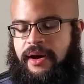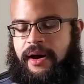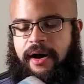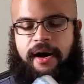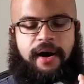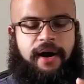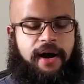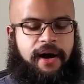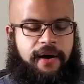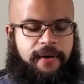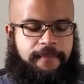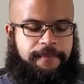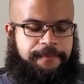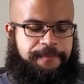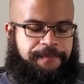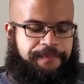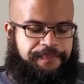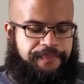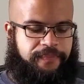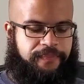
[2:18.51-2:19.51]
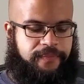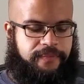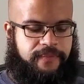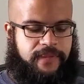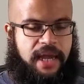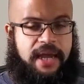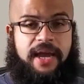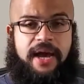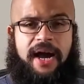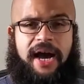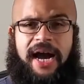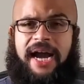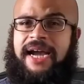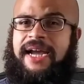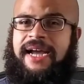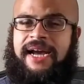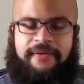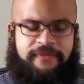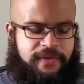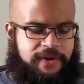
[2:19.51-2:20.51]
I
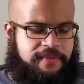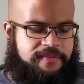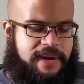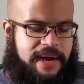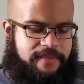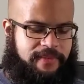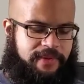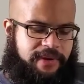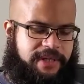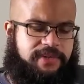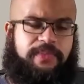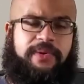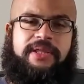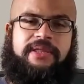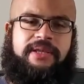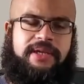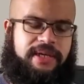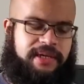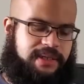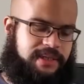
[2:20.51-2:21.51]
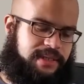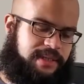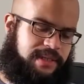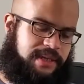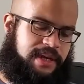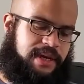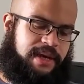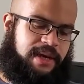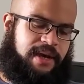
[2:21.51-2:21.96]
have good memories with these.